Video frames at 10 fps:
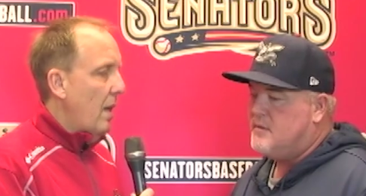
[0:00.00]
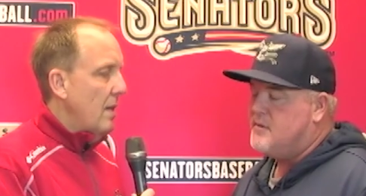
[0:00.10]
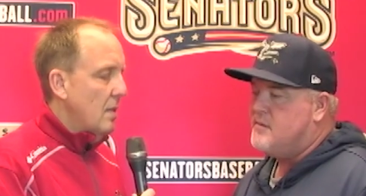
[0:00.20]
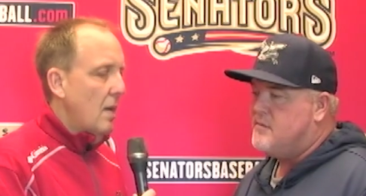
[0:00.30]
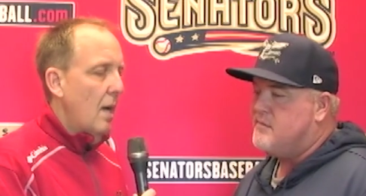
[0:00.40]

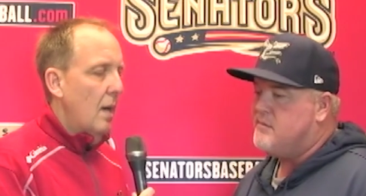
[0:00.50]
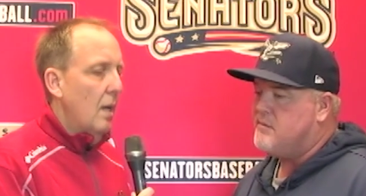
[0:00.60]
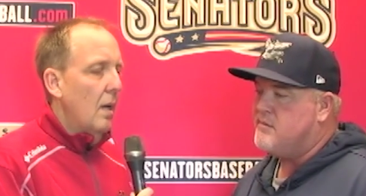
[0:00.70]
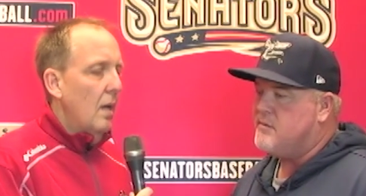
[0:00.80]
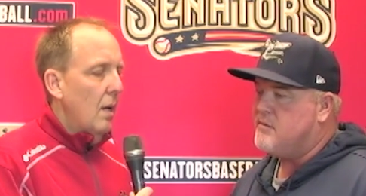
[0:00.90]
Speaker 1: last night.
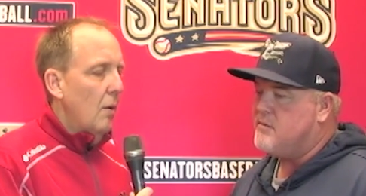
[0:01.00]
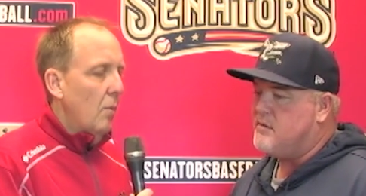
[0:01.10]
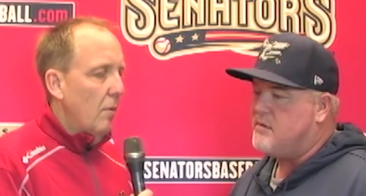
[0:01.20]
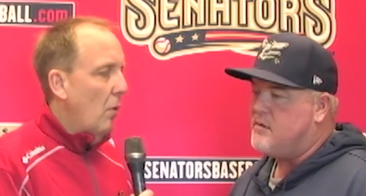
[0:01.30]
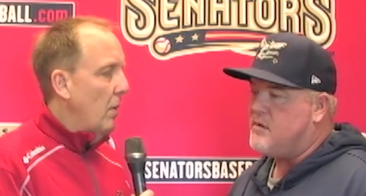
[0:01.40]

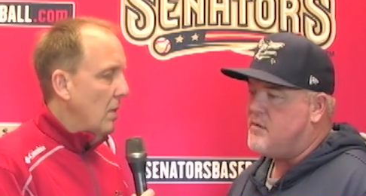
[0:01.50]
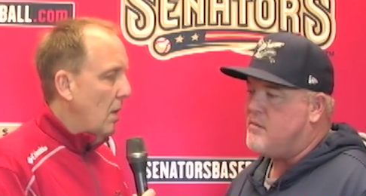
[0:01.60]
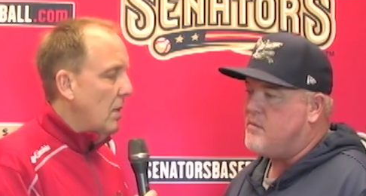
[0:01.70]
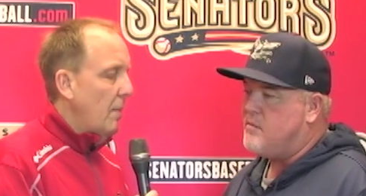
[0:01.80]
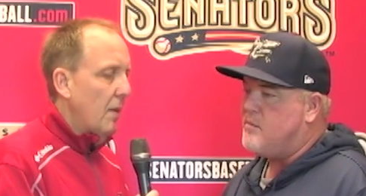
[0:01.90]
And we've already
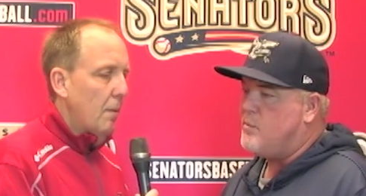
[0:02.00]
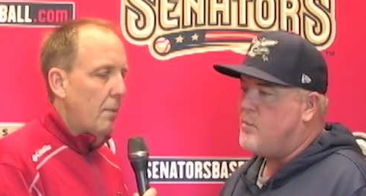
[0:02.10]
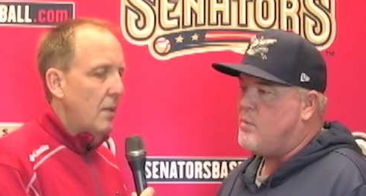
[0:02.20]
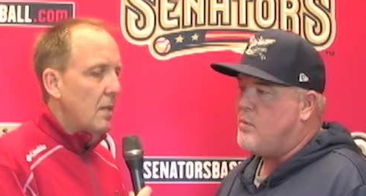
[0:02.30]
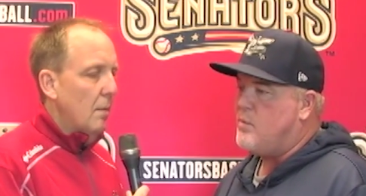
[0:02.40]
talked about the
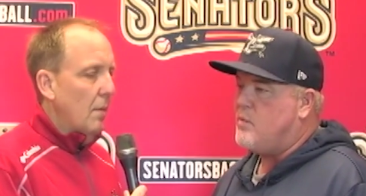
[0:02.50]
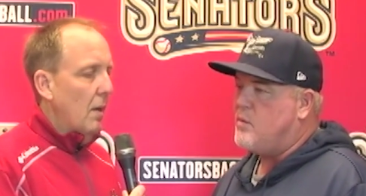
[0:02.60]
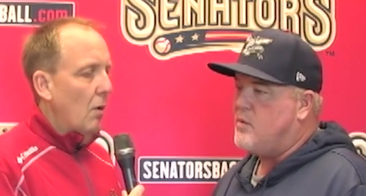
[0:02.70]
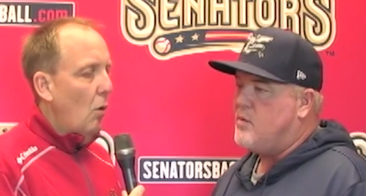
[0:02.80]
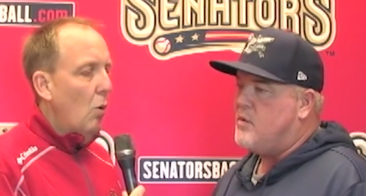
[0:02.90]
pitching,
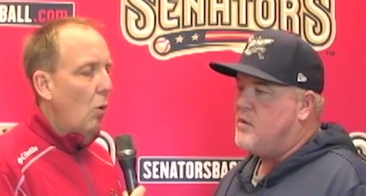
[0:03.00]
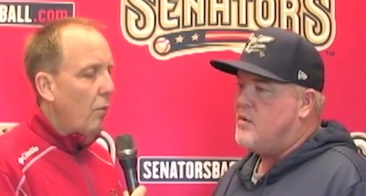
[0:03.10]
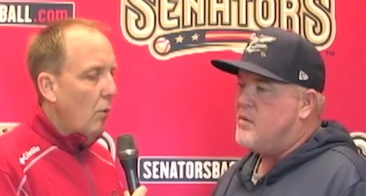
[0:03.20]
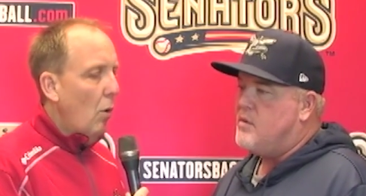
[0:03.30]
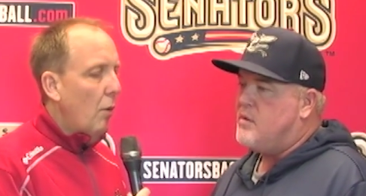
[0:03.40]
but o-
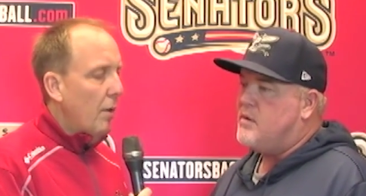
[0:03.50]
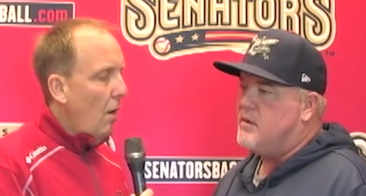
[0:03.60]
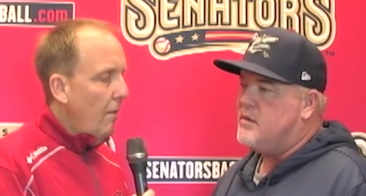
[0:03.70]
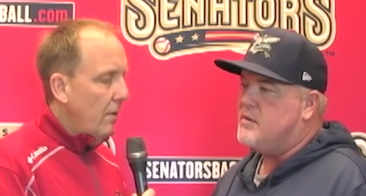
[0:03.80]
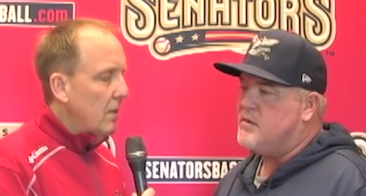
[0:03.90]
overall, the
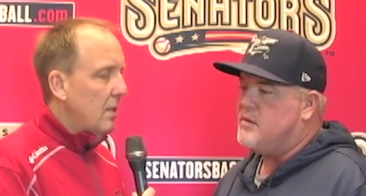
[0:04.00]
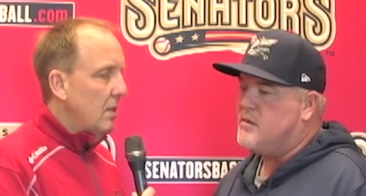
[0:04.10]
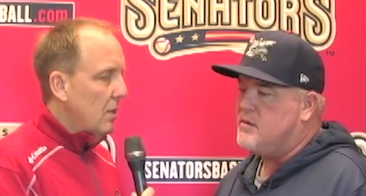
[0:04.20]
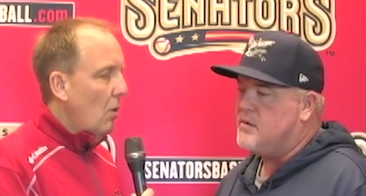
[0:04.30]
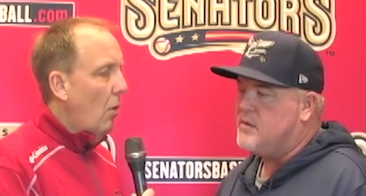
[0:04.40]
offense
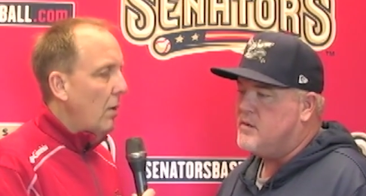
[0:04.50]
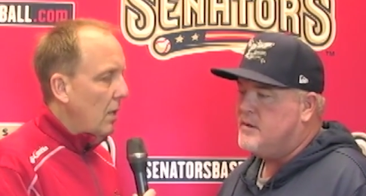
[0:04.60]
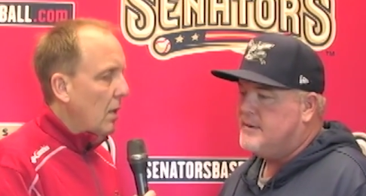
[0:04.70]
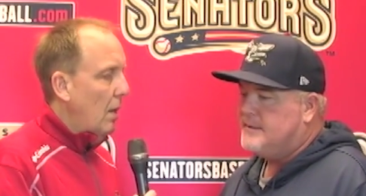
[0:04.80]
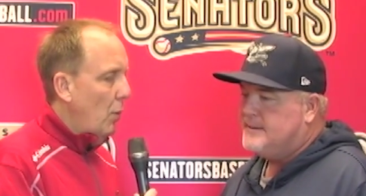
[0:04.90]
is
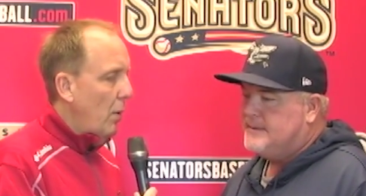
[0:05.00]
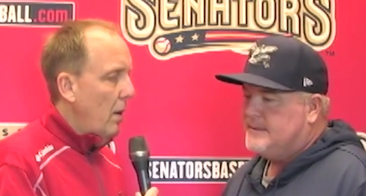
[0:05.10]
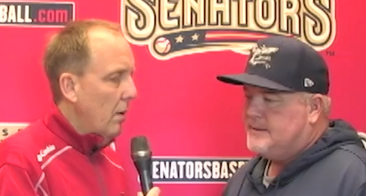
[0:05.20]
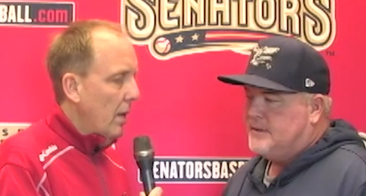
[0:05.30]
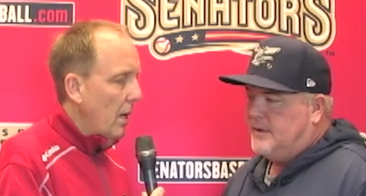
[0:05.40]
starting to come
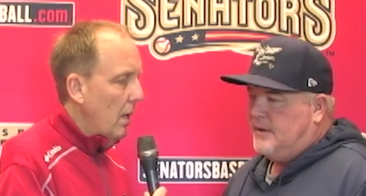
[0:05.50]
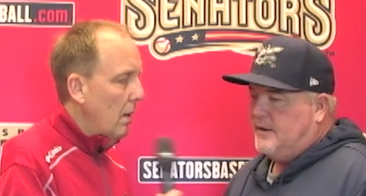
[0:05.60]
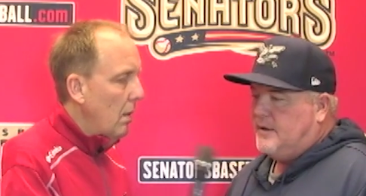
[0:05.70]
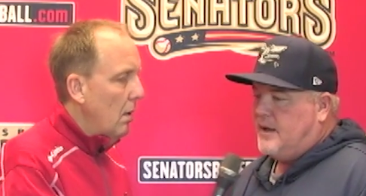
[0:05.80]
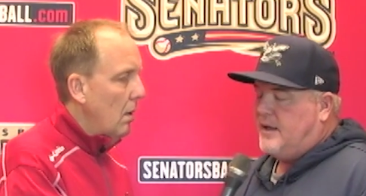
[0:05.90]
around again.
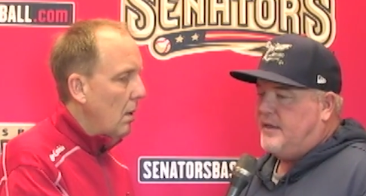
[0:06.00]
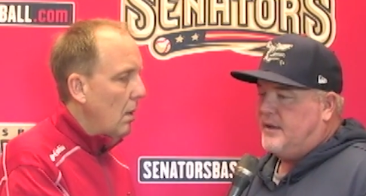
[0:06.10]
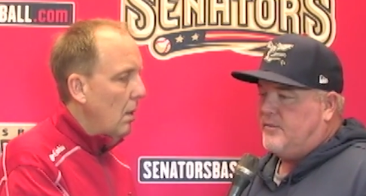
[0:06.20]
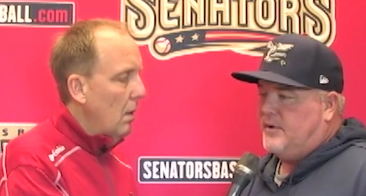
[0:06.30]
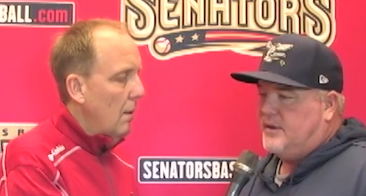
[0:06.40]
Speaker 2: Yeah, I
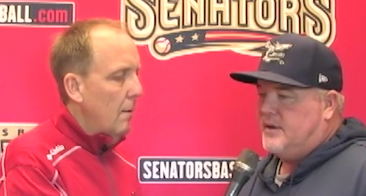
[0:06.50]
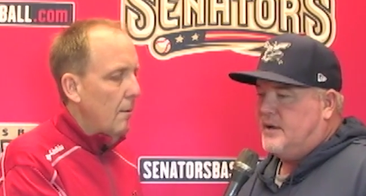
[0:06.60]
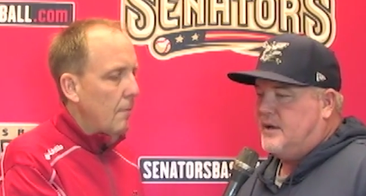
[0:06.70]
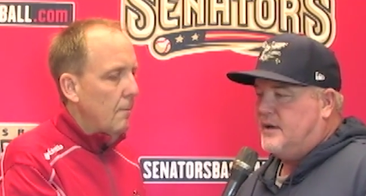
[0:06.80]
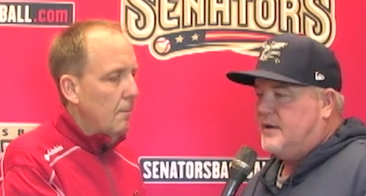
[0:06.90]
think with,
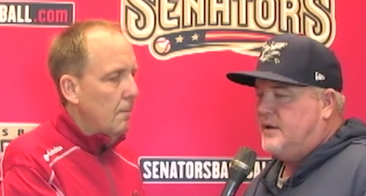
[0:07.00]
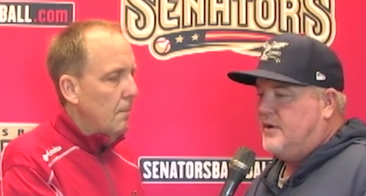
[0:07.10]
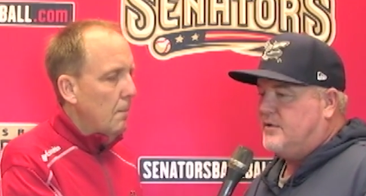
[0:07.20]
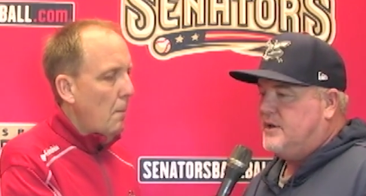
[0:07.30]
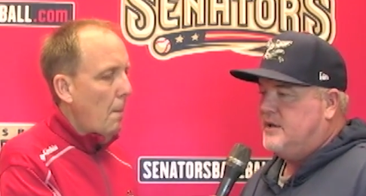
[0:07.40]
uh, you
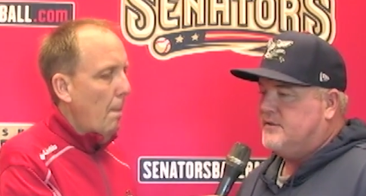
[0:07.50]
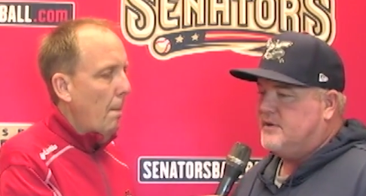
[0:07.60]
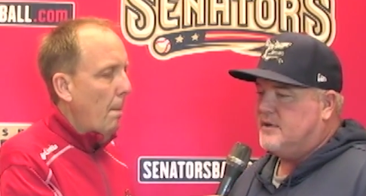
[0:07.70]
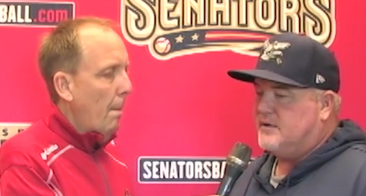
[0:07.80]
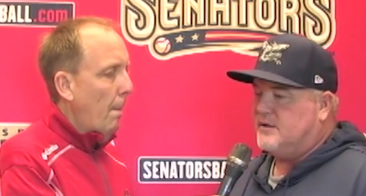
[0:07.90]
know,
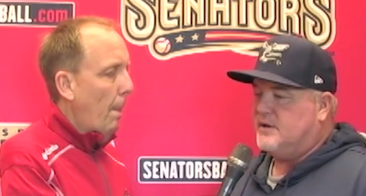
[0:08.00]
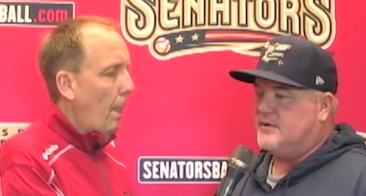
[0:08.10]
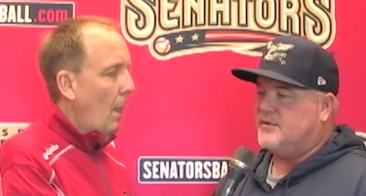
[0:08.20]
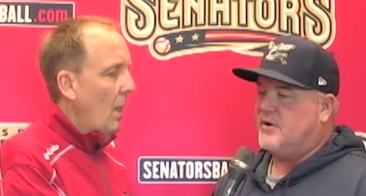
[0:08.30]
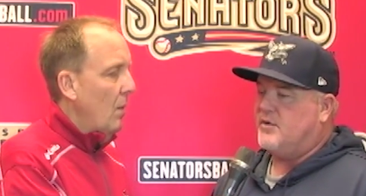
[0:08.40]
Keezy and,
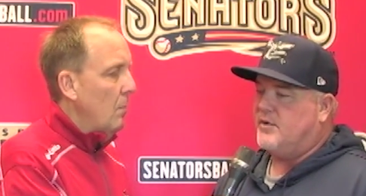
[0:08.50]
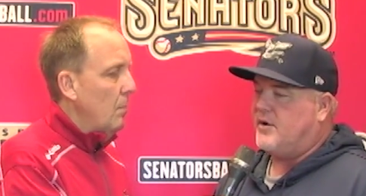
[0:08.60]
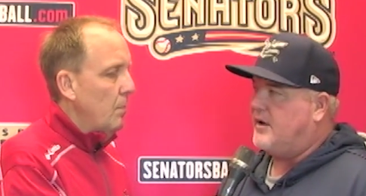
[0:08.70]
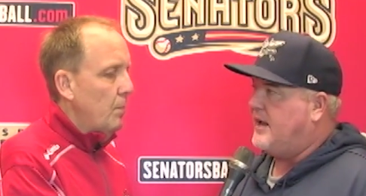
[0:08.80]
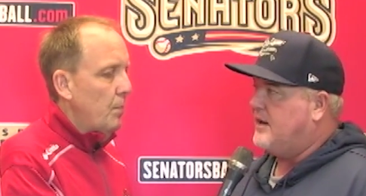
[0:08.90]
and Soto in
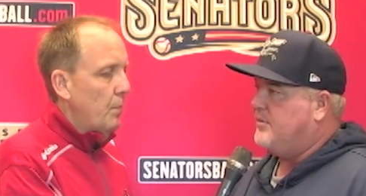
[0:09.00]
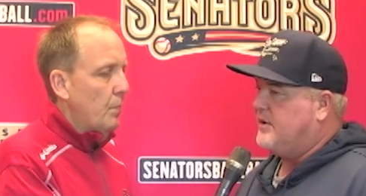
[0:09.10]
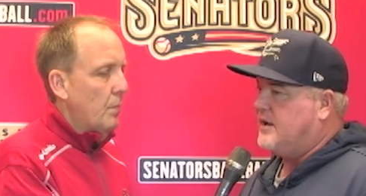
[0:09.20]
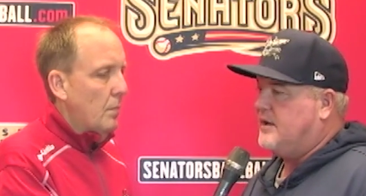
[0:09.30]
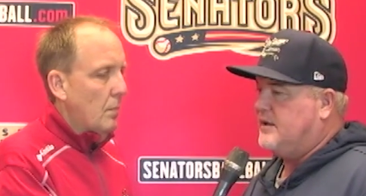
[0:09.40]
our lineup,
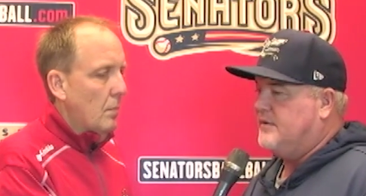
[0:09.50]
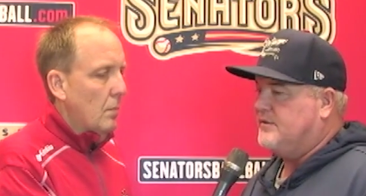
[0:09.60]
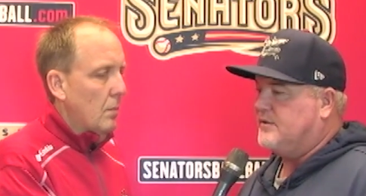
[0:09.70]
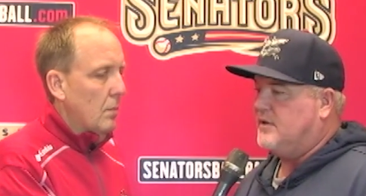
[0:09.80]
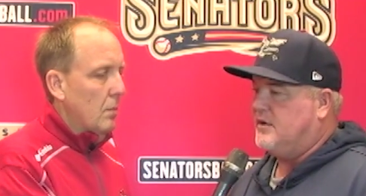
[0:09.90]
it kind of gives
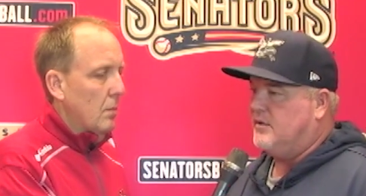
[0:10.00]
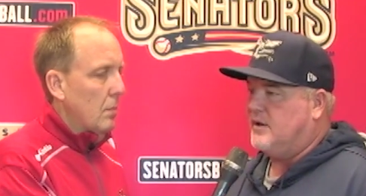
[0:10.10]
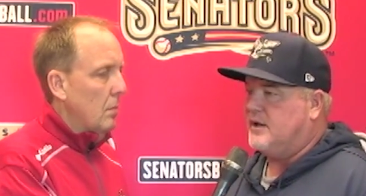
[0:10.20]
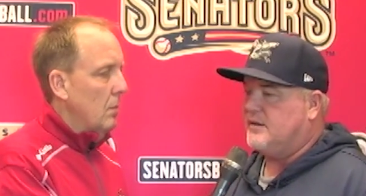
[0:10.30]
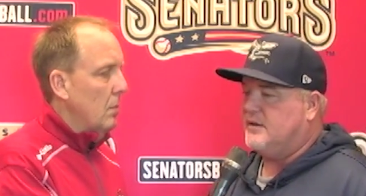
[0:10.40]
us a little
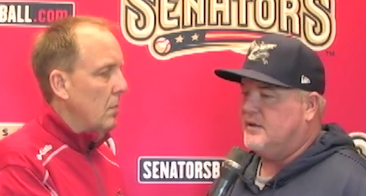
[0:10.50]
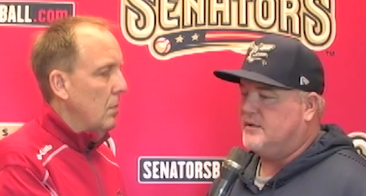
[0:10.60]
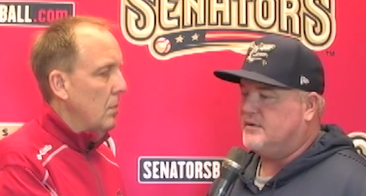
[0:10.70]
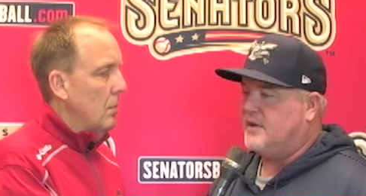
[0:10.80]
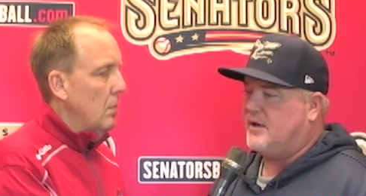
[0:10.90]
length. It
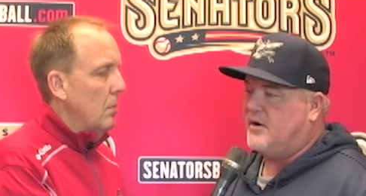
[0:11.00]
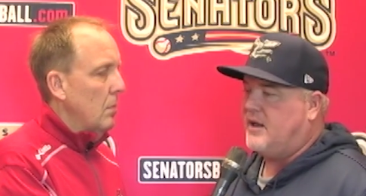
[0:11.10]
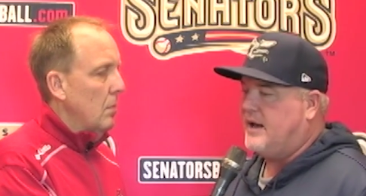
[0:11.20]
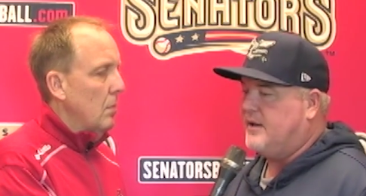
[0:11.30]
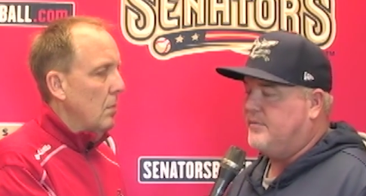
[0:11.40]
lengthens out our
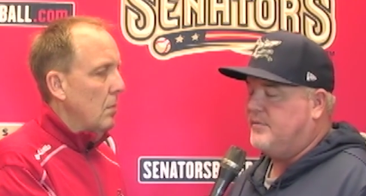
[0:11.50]
lineup,